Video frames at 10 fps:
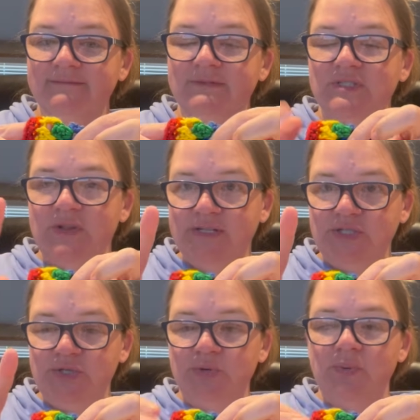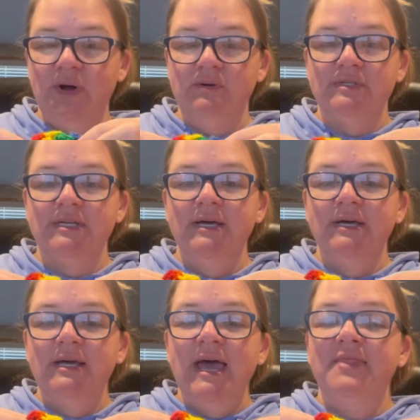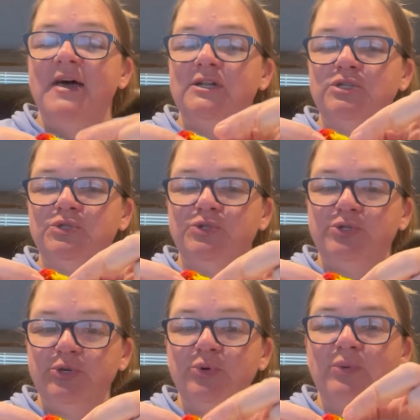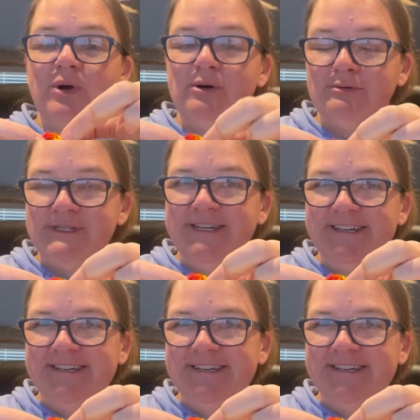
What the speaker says: So that's 2 rows, and then 2 rows